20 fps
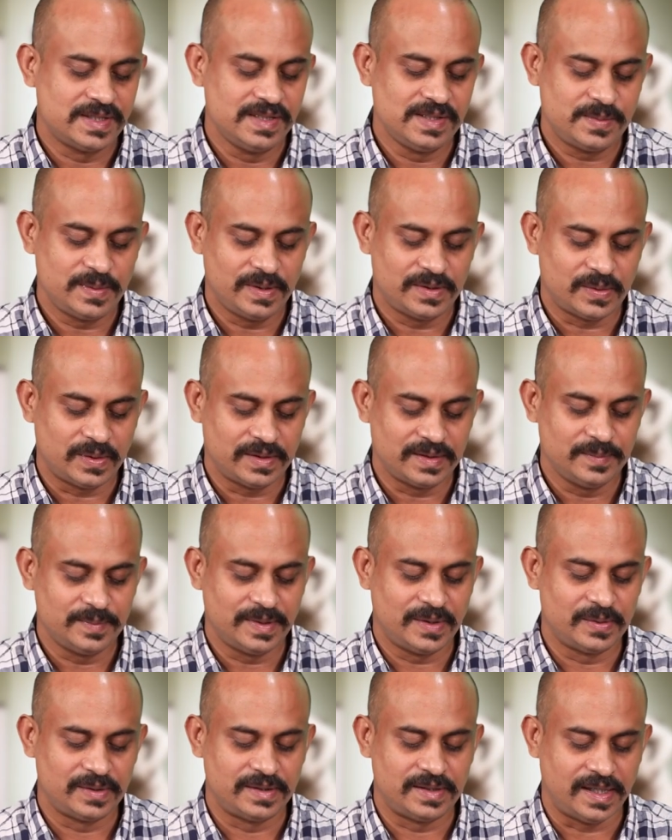since we are talking
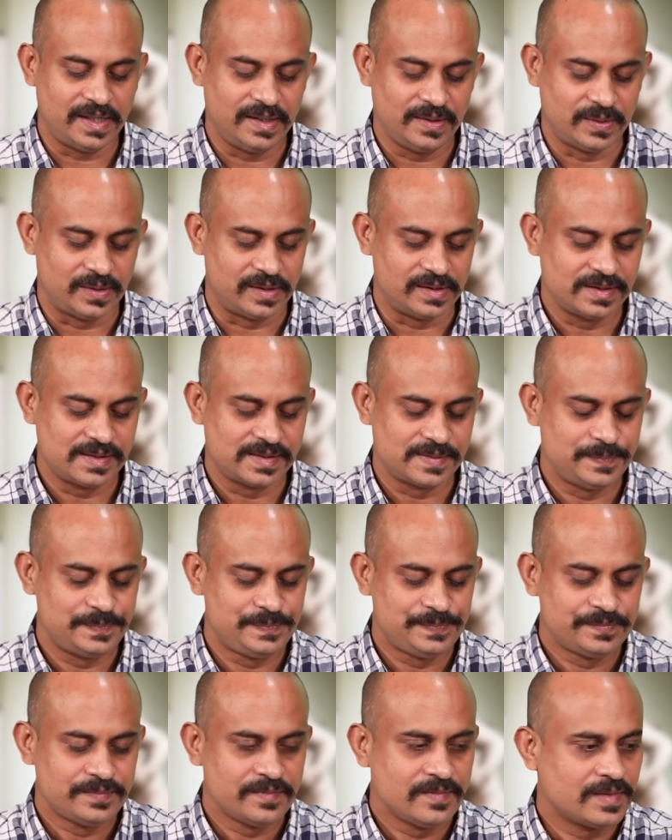about dialogues,
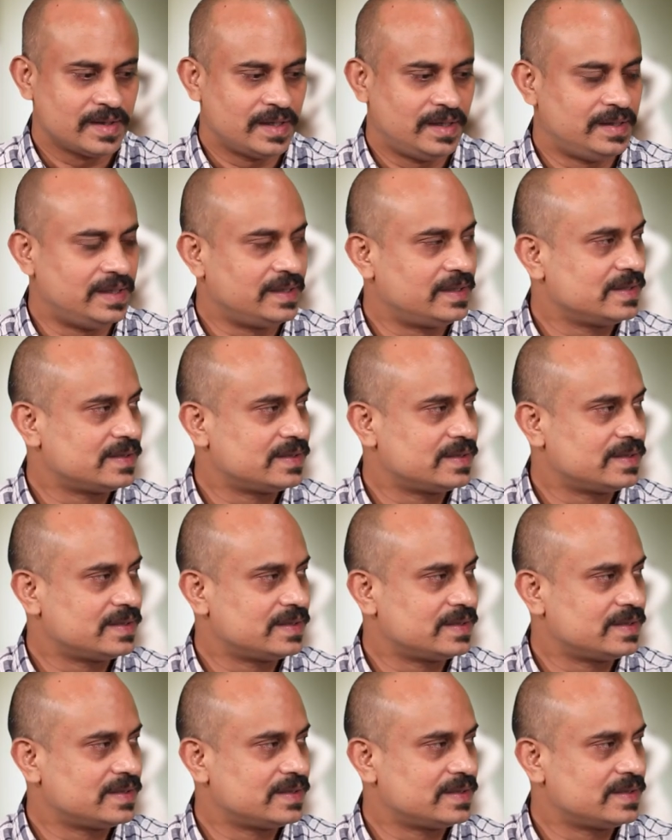let